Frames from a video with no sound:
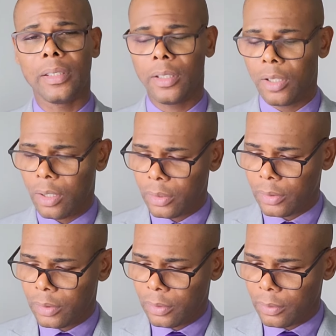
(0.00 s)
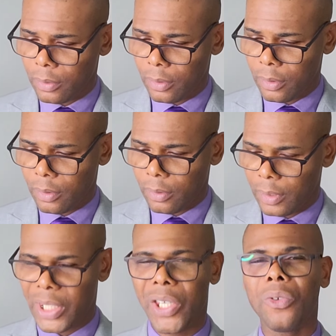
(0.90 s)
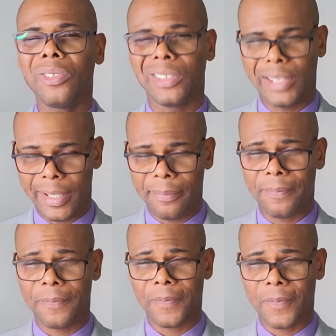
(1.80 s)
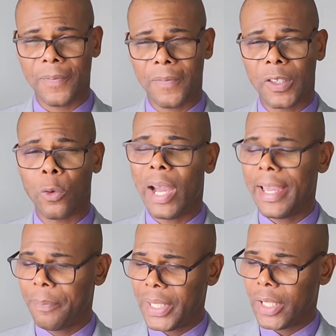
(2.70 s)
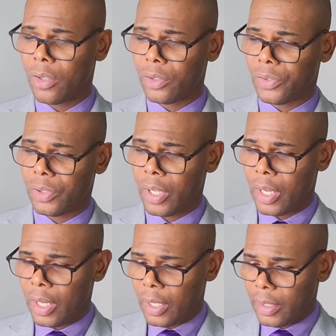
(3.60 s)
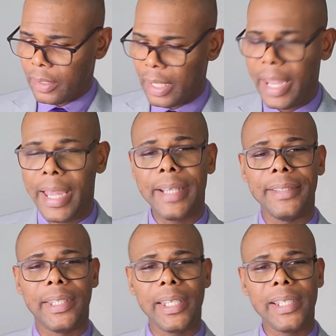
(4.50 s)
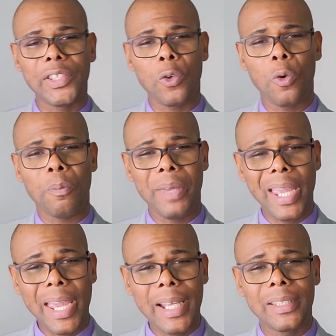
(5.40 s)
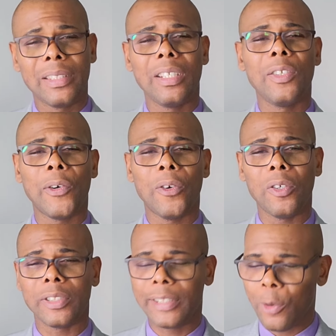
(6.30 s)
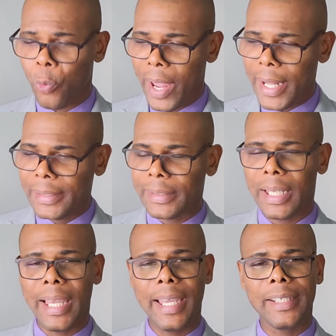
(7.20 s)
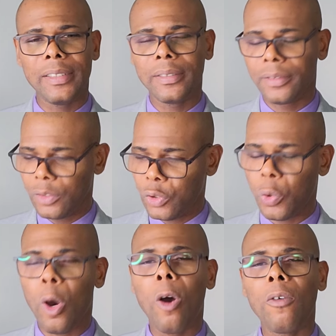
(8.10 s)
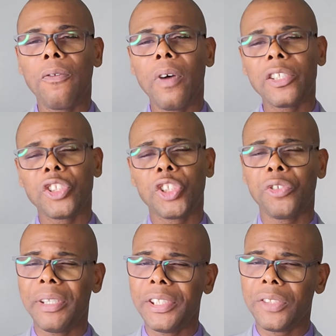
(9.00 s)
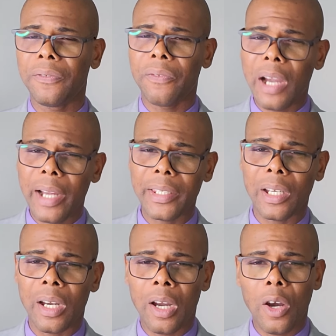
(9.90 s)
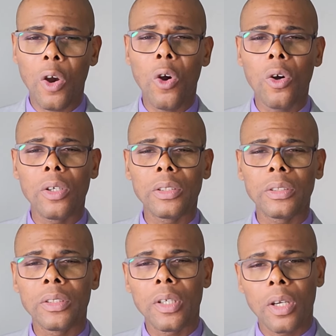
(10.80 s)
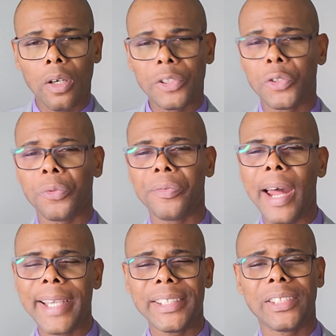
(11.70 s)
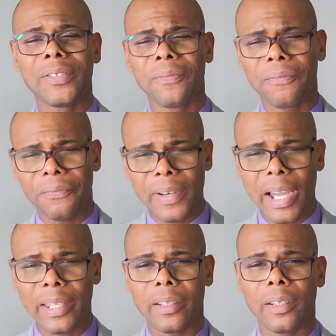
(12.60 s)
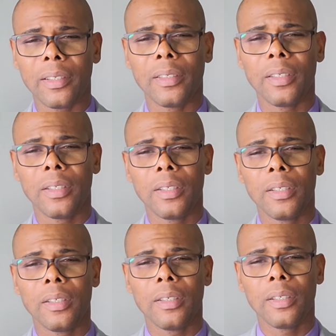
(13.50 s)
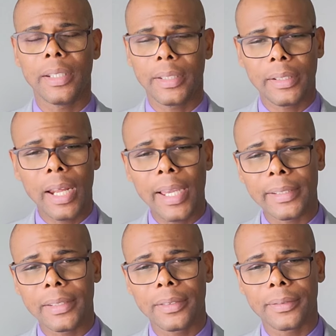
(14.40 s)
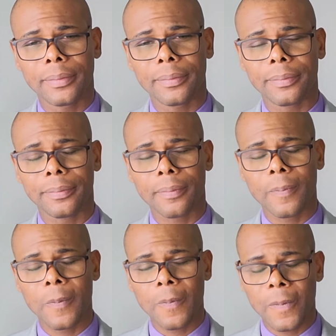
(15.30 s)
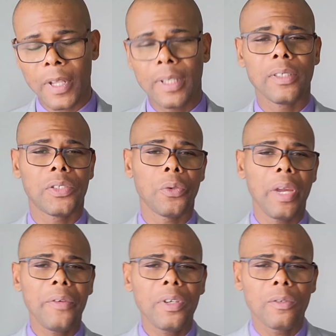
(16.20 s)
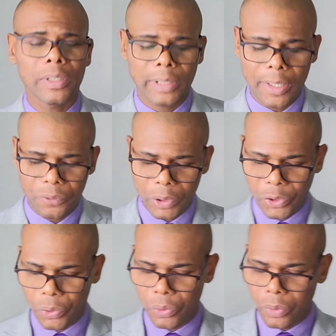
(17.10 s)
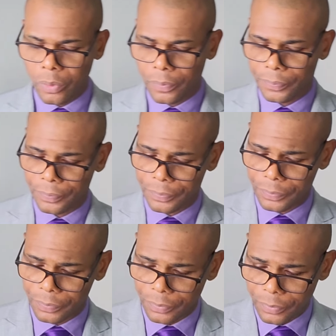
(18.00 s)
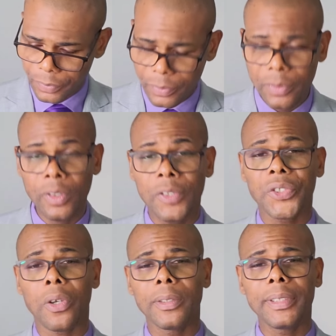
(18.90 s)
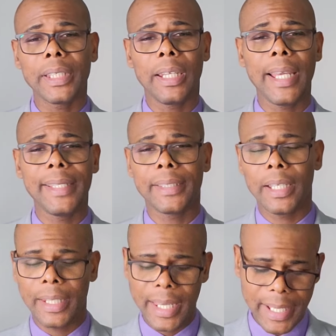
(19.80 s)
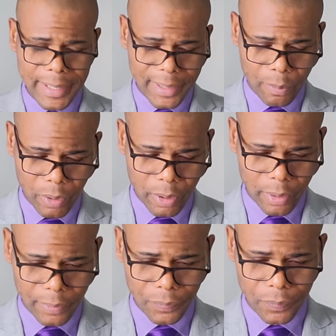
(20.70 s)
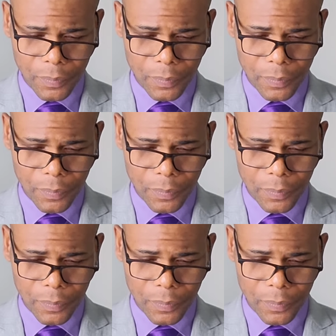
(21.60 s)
The Lord killed them. Why? Because they disobeyed the Lord. They went in to offer strange fire, unauthorized fire, and they died. So Aaron was left with 2 sons, Eleazar and Itamar.